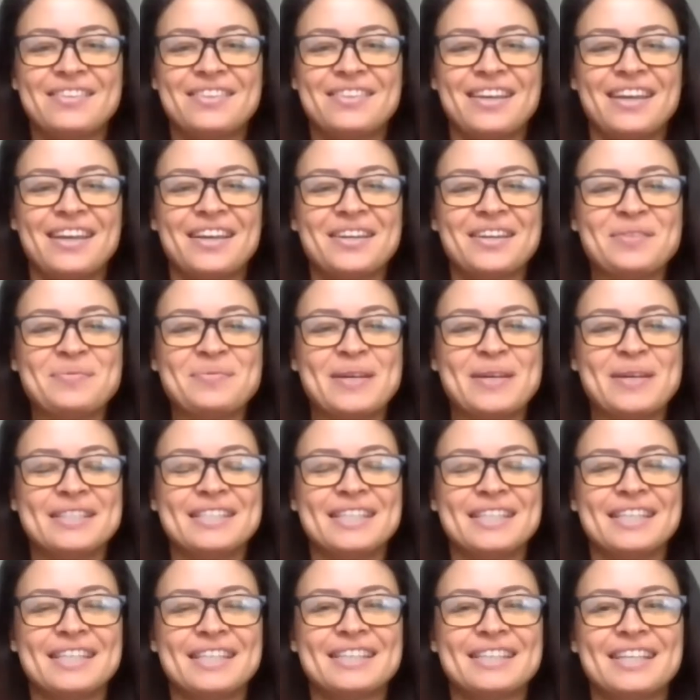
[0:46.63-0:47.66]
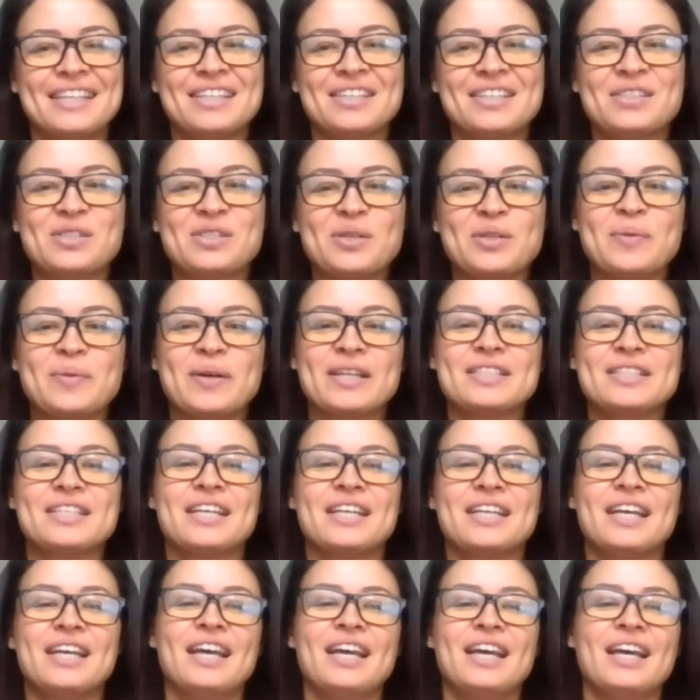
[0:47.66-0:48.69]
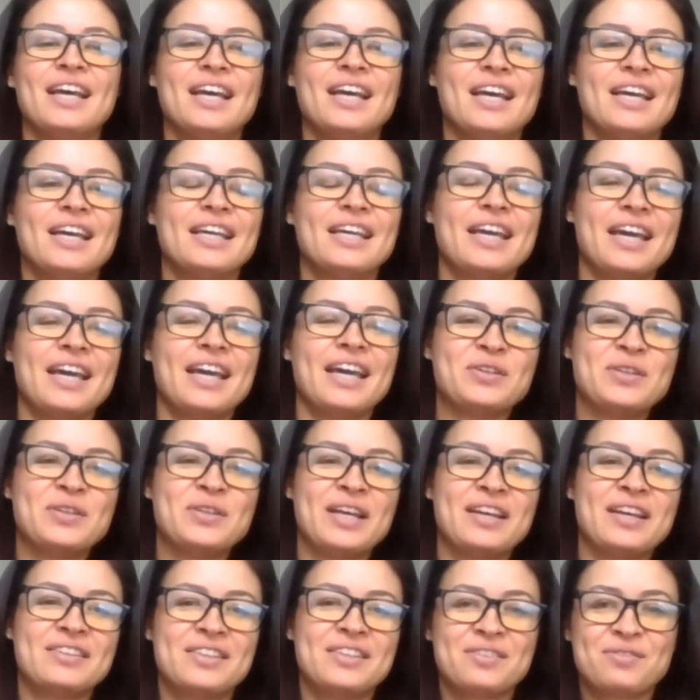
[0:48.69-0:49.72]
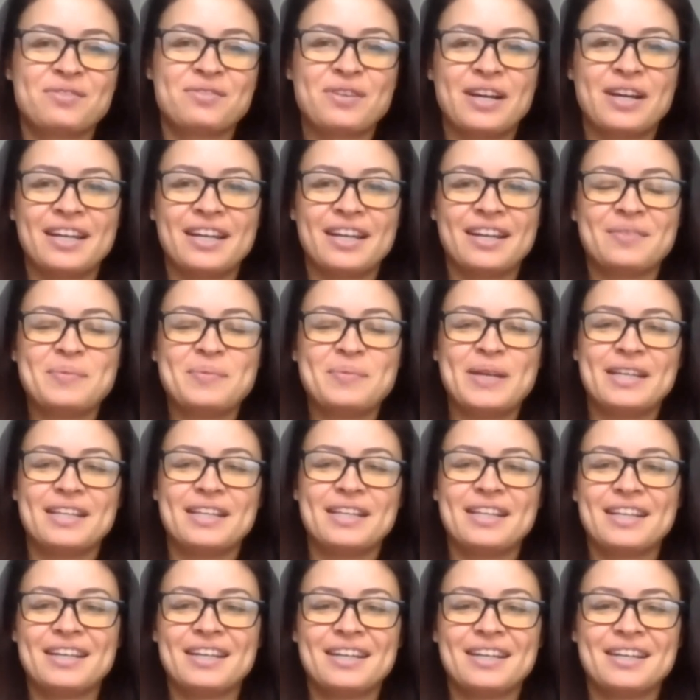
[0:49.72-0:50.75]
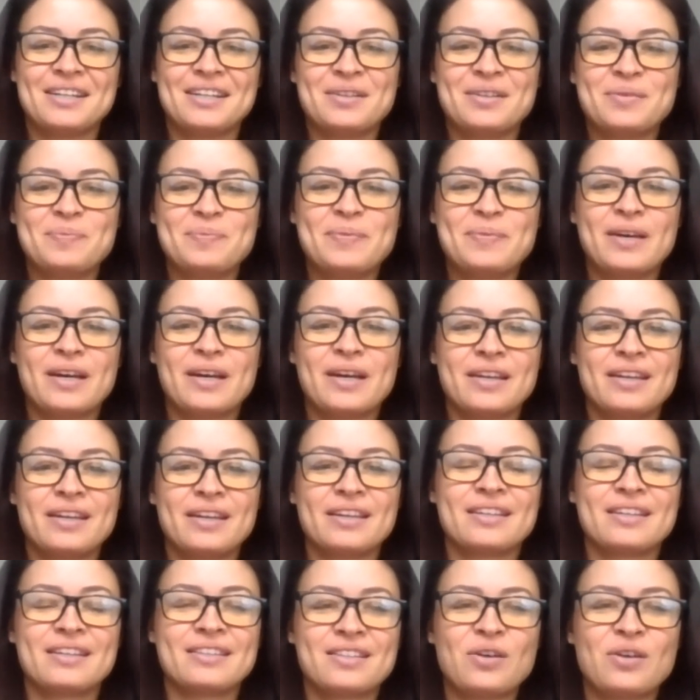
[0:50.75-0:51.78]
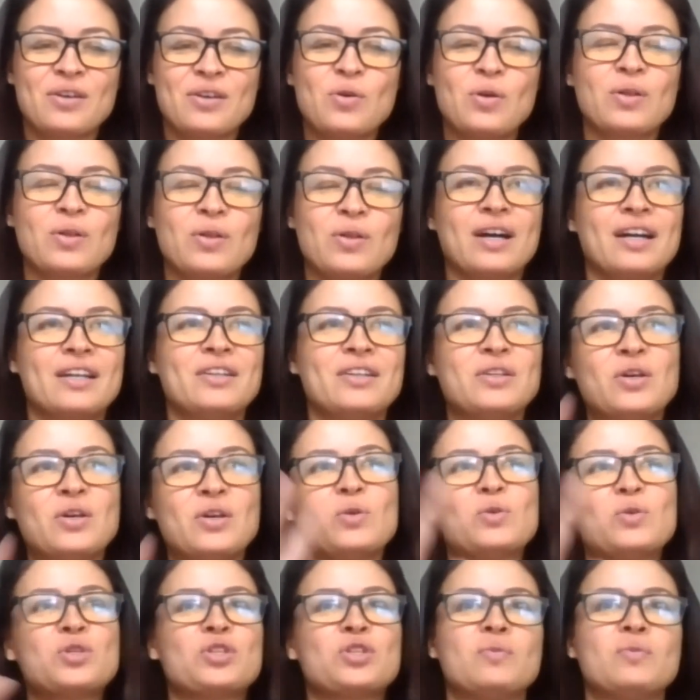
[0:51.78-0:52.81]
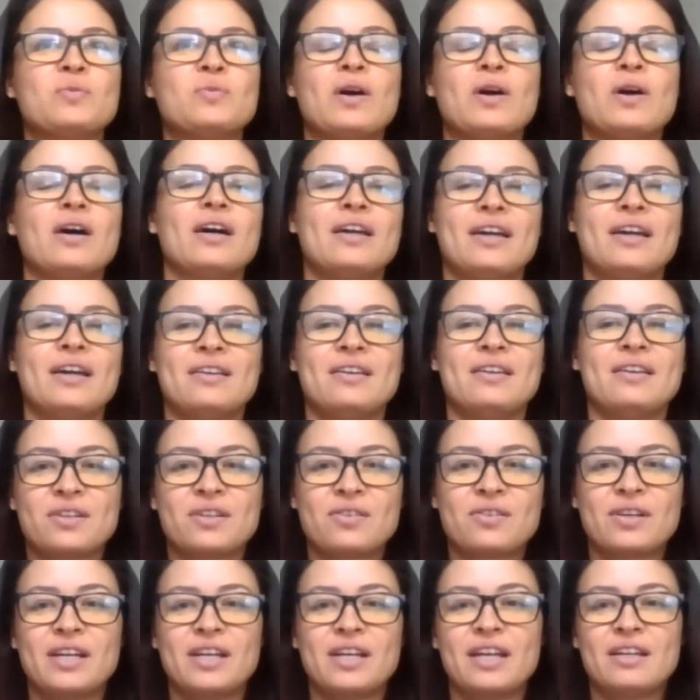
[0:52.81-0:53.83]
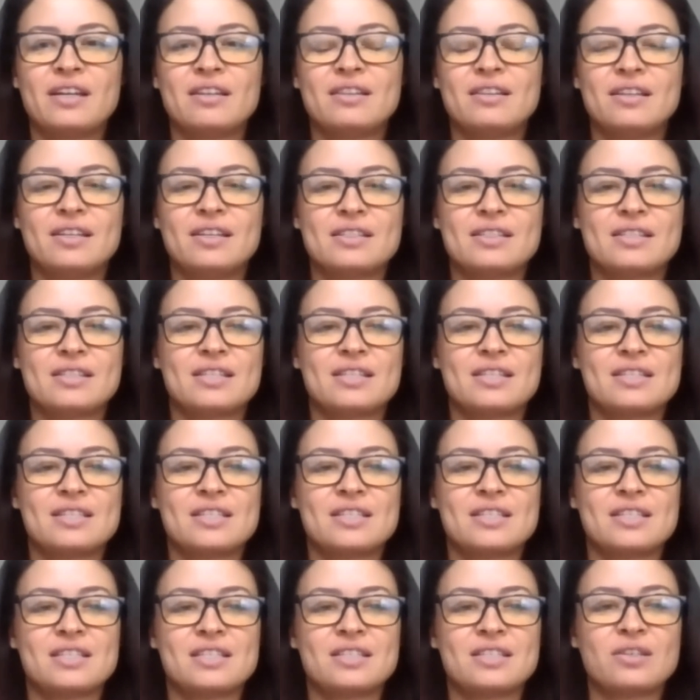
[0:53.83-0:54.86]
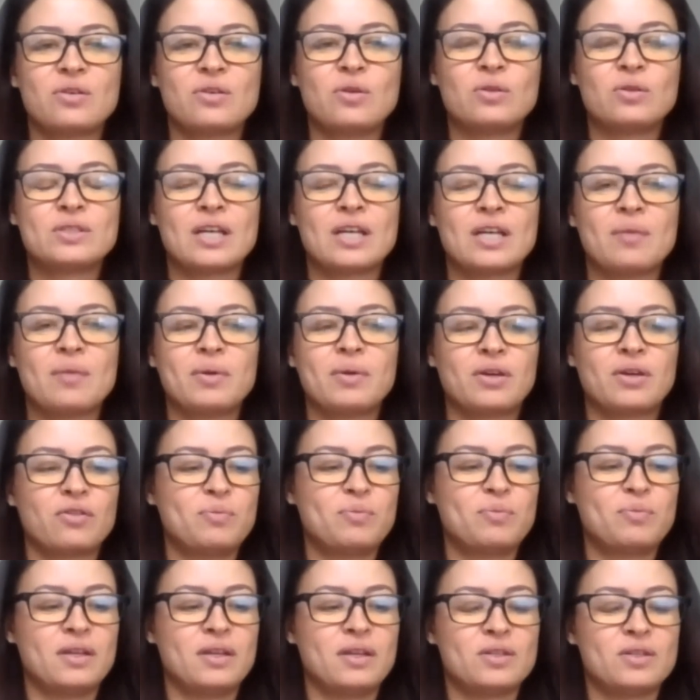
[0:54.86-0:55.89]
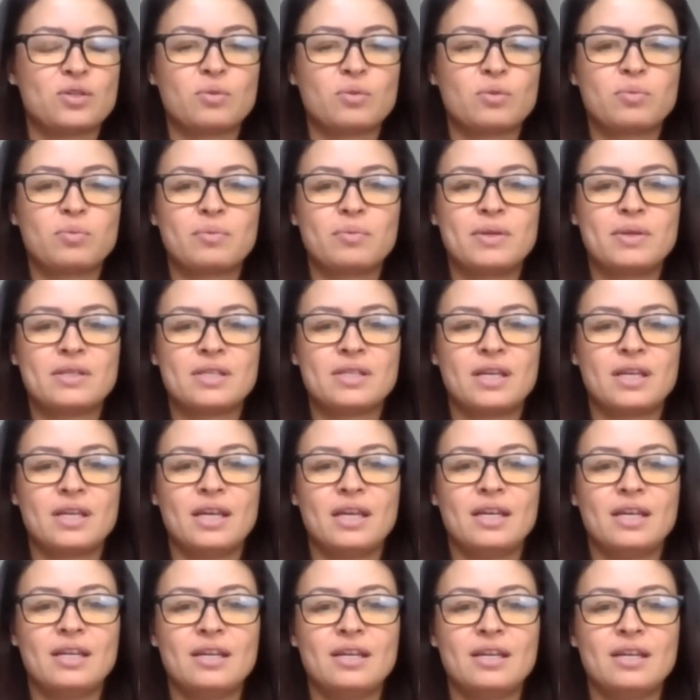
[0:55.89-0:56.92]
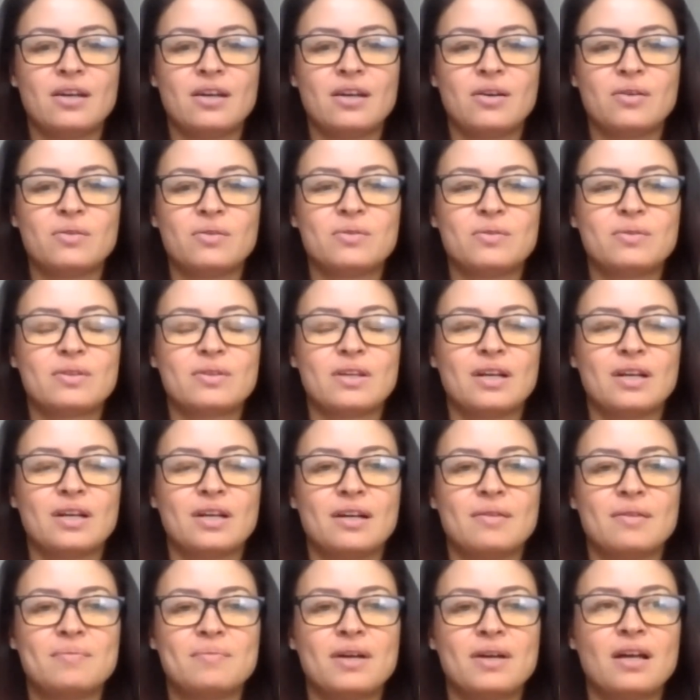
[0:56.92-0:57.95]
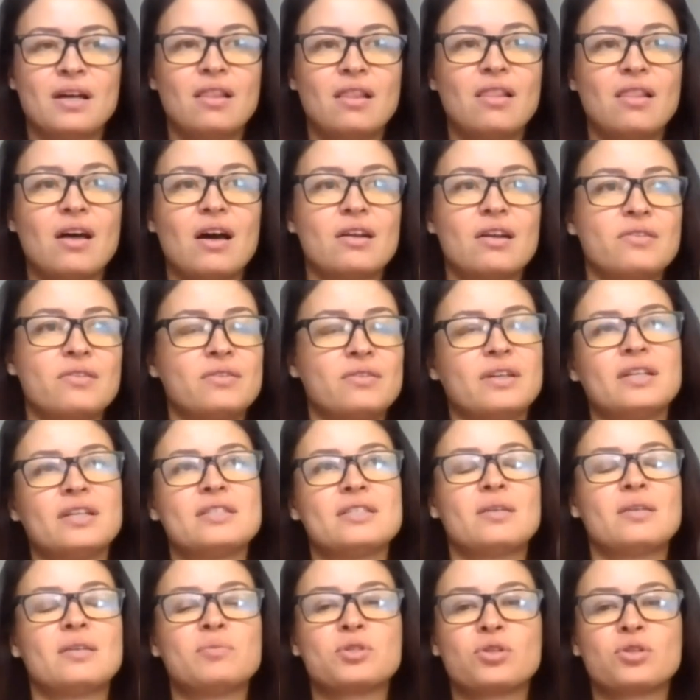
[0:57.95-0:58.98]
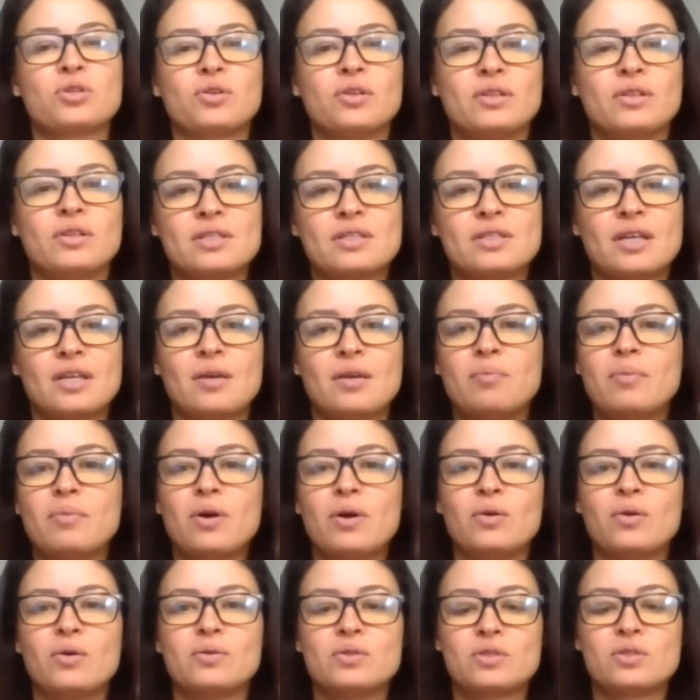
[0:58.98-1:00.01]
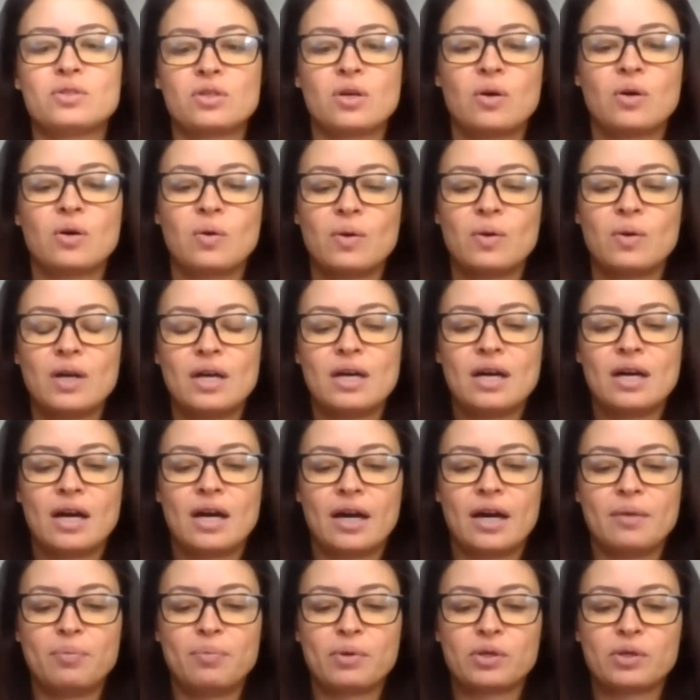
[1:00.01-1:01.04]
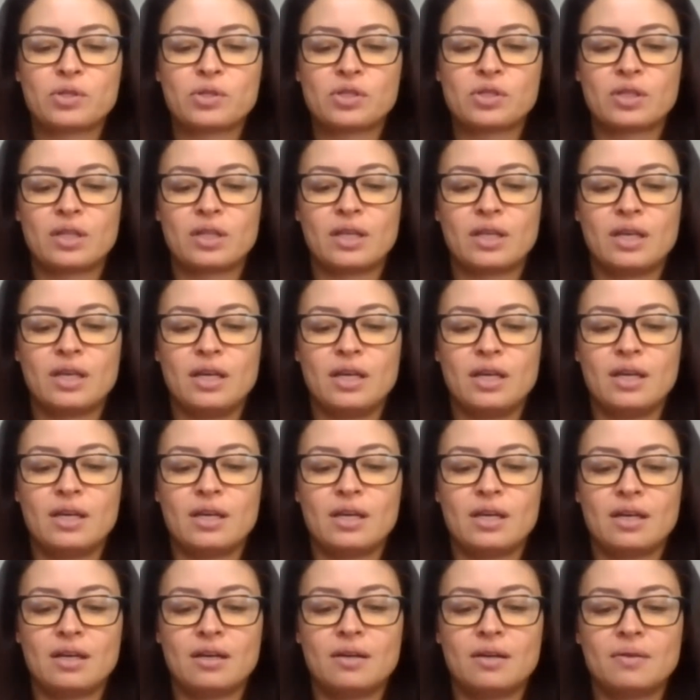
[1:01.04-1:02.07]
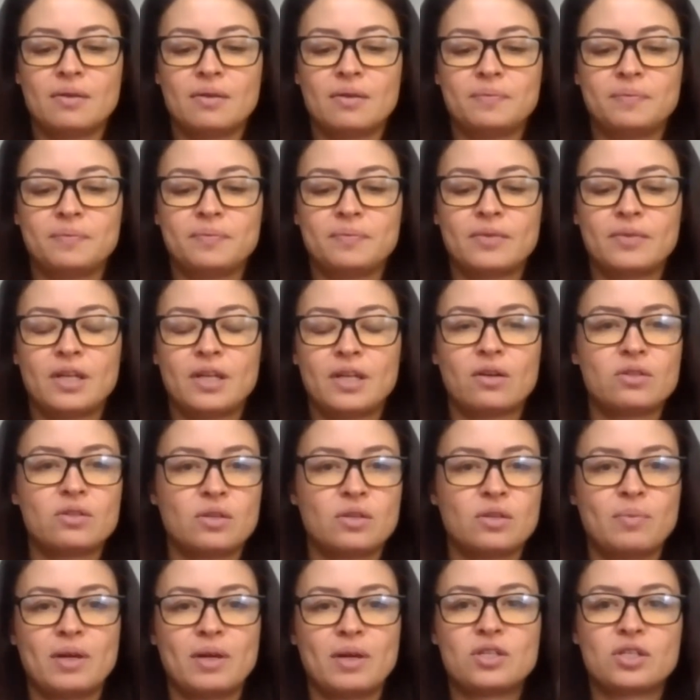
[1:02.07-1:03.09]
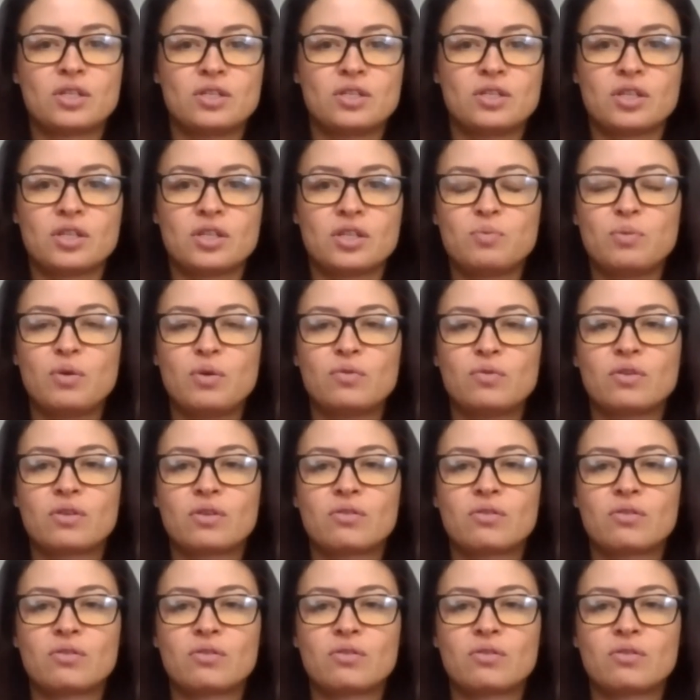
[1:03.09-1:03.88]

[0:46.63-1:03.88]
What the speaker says: you, Mandy. Thank you so much. Yeah, you nailed it right. I mean, the whole kind of notion why I even created this is just the whole topic of being super busy. You know, a lot of us, I'm sure, in the same boat. So I personally, as you mentioned, just moved